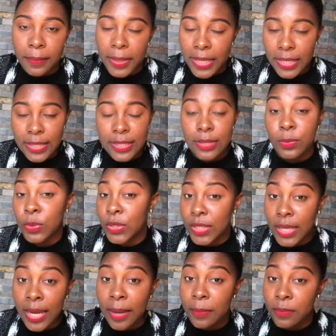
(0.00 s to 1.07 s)
because there were
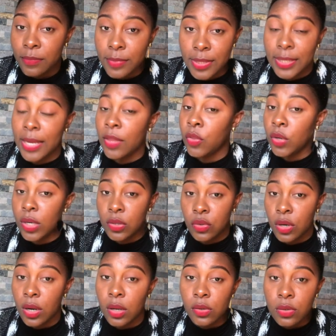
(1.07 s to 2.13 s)
times I thought I was
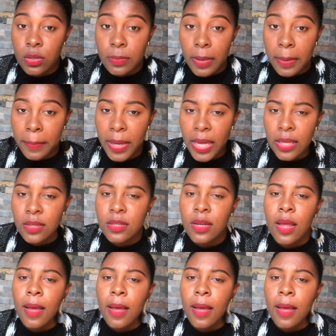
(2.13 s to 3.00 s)
gonna lose my mind,